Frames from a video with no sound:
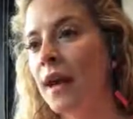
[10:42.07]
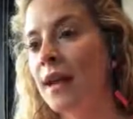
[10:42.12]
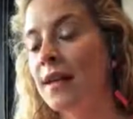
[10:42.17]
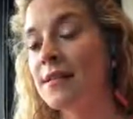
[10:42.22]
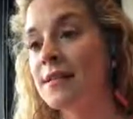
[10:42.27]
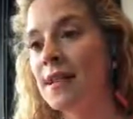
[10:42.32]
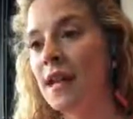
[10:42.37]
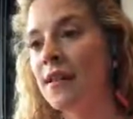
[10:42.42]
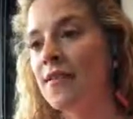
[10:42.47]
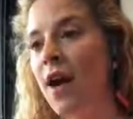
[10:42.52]

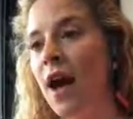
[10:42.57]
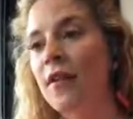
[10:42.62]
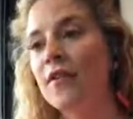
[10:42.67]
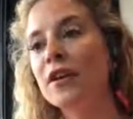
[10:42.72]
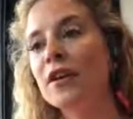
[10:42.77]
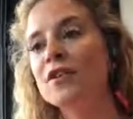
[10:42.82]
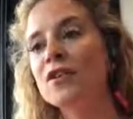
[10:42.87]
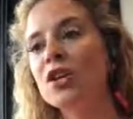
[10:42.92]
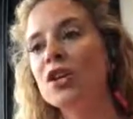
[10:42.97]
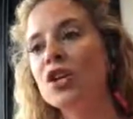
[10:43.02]
instead of
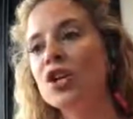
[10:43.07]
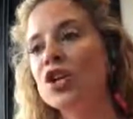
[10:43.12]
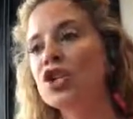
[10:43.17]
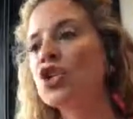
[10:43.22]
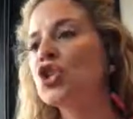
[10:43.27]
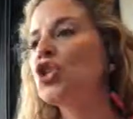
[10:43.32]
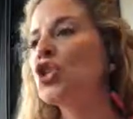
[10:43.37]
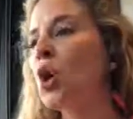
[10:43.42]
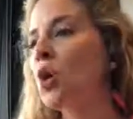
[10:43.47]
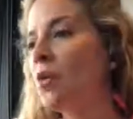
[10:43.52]
having to
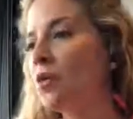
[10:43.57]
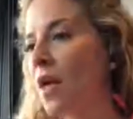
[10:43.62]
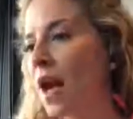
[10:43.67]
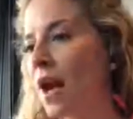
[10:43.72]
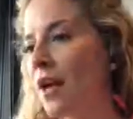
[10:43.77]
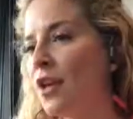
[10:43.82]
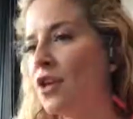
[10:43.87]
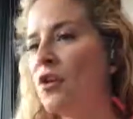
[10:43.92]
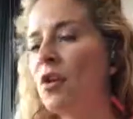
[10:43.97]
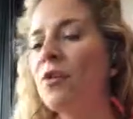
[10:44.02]
show
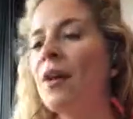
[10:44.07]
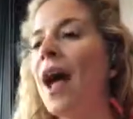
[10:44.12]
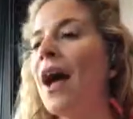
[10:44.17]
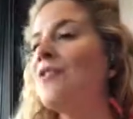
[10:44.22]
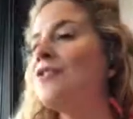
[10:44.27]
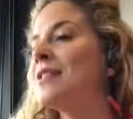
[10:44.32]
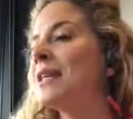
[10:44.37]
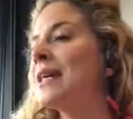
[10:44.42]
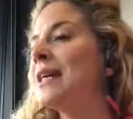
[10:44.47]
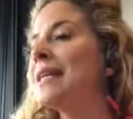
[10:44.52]
that. You don't
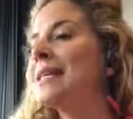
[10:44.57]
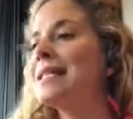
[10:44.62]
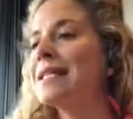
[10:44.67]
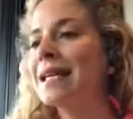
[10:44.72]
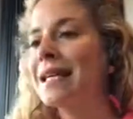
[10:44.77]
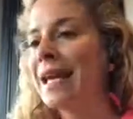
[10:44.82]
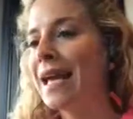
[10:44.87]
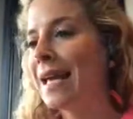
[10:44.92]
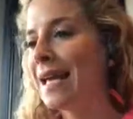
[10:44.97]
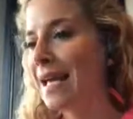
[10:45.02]
have to
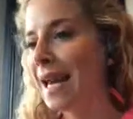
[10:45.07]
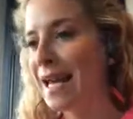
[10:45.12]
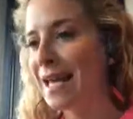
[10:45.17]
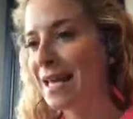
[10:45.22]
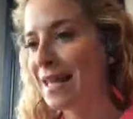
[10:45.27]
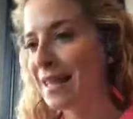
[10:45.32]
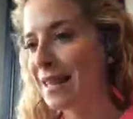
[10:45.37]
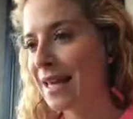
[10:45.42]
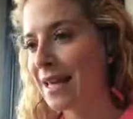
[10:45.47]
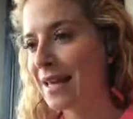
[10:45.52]
indicate
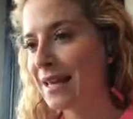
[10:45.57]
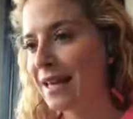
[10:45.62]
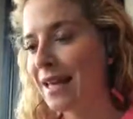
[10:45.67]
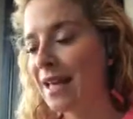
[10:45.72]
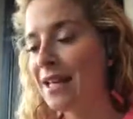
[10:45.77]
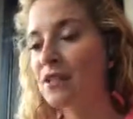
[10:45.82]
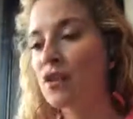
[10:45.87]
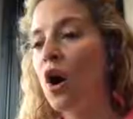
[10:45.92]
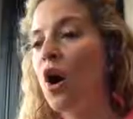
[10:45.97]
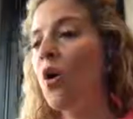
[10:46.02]
anything.
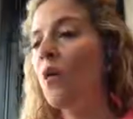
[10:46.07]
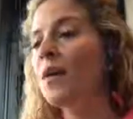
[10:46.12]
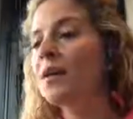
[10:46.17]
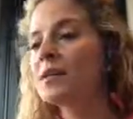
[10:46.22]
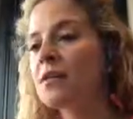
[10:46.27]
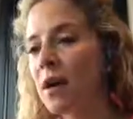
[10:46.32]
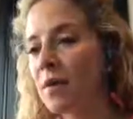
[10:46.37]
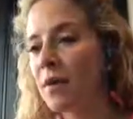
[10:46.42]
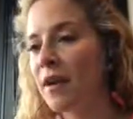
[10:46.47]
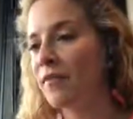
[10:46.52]
It's
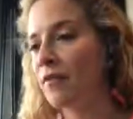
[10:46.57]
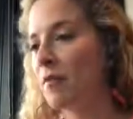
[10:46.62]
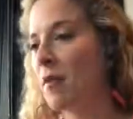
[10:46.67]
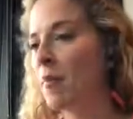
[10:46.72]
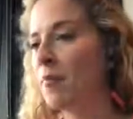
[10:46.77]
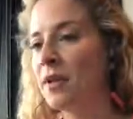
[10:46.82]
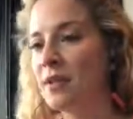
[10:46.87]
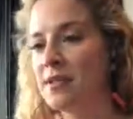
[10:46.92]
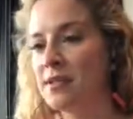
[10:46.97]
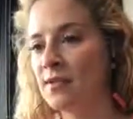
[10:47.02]
always coming from
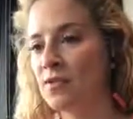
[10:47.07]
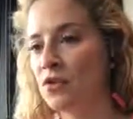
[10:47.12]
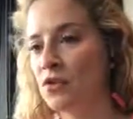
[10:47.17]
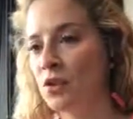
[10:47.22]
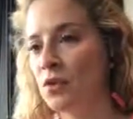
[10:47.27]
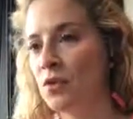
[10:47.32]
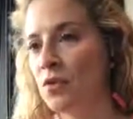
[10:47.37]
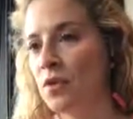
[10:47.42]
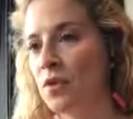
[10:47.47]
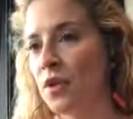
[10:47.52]
a place of
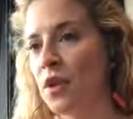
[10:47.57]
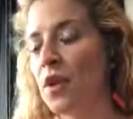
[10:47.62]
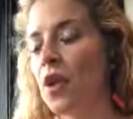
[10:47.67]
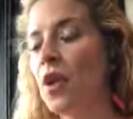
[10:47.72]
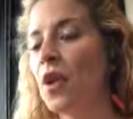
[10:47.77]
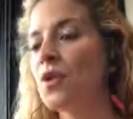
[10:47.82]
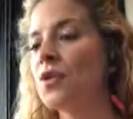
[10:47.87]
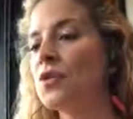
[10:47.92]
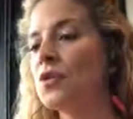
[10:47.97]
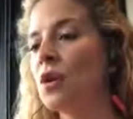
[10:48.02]
truth.
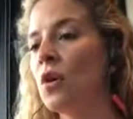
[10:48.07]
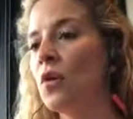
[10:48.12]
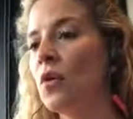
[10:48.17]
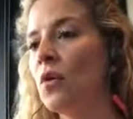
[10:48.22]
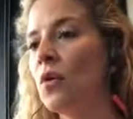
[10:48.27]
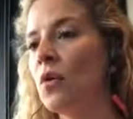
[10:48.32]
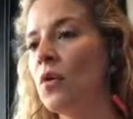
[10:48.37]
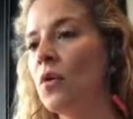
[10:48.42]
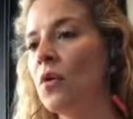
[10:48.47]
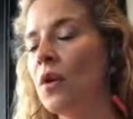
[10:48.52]

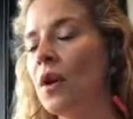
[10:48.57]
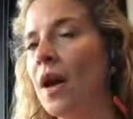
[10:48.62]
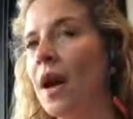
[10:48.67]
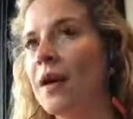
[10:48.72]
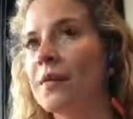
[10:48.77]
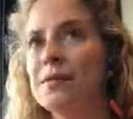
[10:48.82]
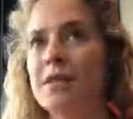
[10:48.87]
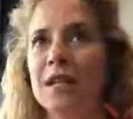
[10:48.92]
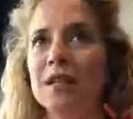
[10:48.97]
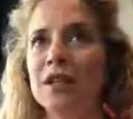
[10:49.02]
So
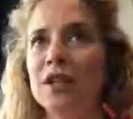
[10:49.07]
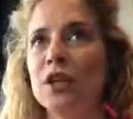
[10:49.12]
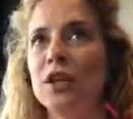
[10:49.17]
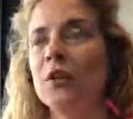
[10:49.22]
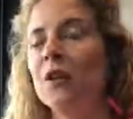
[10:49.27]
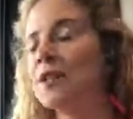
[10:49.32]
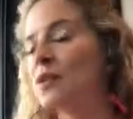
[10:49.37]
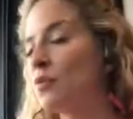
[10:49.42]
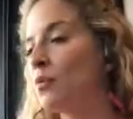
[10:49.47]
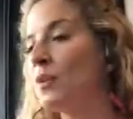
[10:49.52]
I'm telling
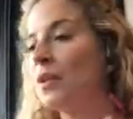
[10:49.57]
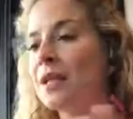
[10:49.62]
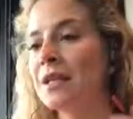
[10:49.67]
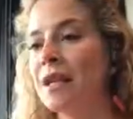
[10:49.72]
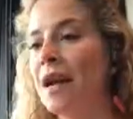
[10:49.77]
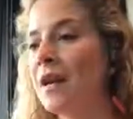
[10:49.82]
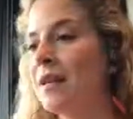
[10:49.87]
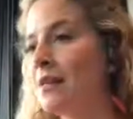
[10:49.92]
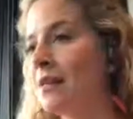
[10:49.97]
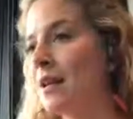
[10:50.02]
you, it's really
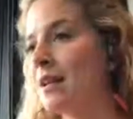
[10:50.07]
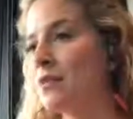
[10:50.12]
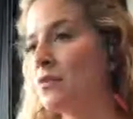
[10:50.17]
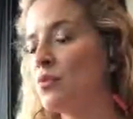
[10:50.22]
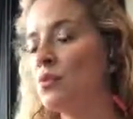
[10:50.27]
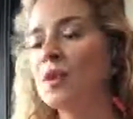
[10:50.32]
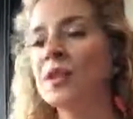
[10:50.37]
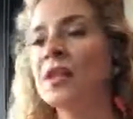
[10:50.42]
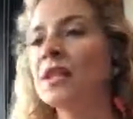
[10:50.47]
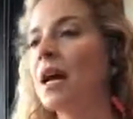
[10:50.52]

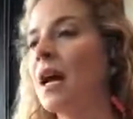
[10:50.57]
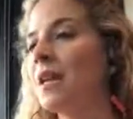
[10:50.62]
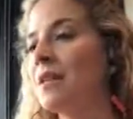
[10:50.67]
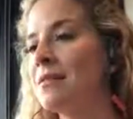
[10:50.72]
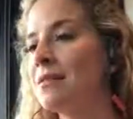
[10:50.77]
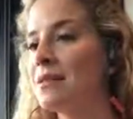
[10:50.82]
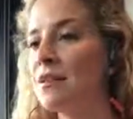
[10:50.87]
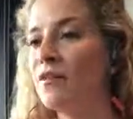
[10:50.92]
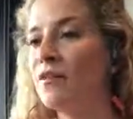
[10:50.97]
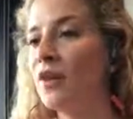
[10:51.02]
not
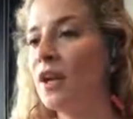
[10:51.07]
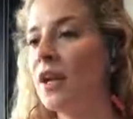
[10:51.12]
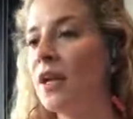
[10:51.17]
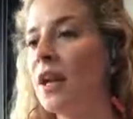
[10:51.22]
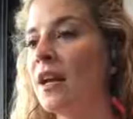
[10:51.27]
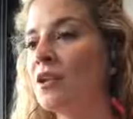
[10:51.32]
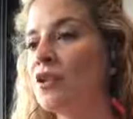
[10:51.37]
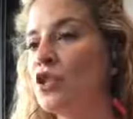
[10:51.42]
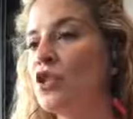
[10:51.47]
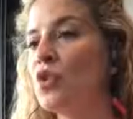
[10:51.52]
as
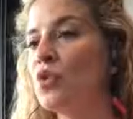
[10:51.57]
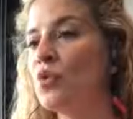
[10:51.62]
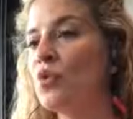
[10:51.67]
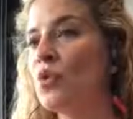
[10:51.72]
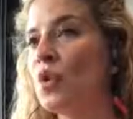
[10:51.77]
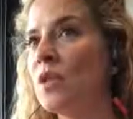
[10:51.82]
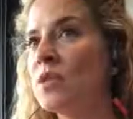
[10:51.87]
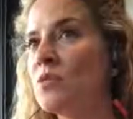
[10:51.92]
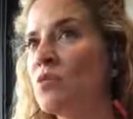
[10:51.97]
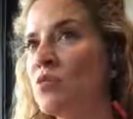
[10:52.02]
different as
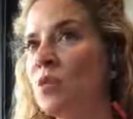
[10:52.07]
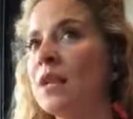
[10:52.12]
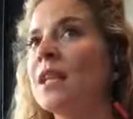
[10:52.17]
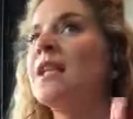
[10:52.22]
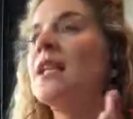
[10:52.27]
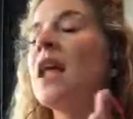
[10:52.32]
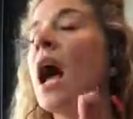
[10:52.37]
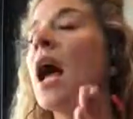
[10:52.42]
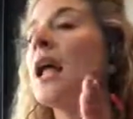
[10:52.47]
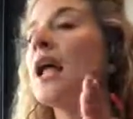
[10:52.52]
it's
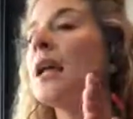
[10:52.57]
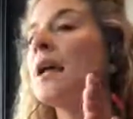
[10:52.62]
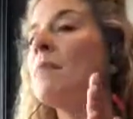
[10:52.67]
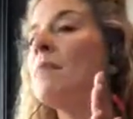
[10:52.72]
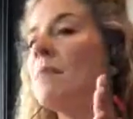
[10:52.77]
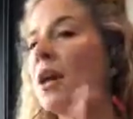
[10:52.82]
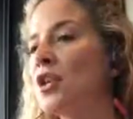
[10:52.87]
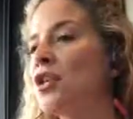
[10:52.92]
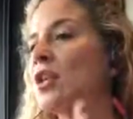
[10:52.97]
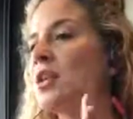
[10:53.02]
really not
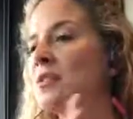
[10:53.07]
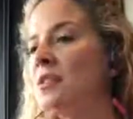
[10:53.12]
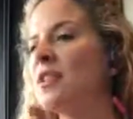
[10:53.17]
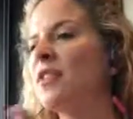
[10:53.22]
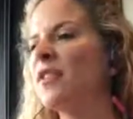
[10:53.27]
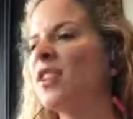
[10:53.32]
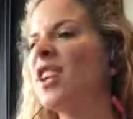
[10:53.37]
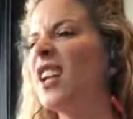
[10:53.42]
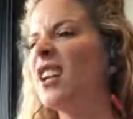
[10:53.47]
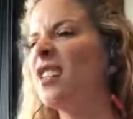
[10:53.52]
much as
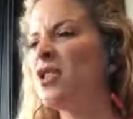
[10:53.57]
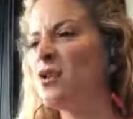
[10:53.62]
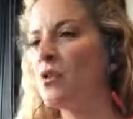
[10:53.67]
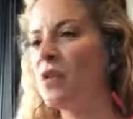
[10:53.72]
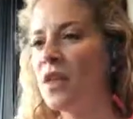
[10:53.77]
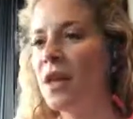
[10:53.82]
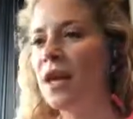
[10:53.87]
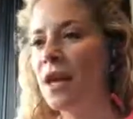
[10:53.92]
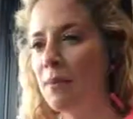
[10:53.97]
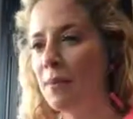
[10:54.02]
different as you
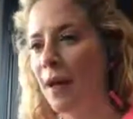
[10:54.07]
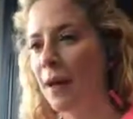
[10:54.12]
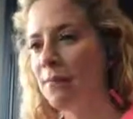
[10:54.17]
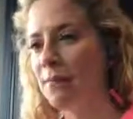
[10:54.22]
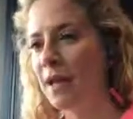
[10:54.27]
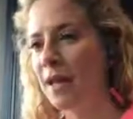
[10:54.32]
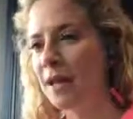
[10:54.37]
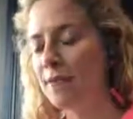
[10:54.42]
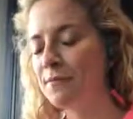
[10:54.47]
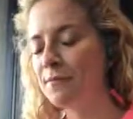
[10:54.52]
think it might
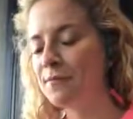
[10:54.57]
be.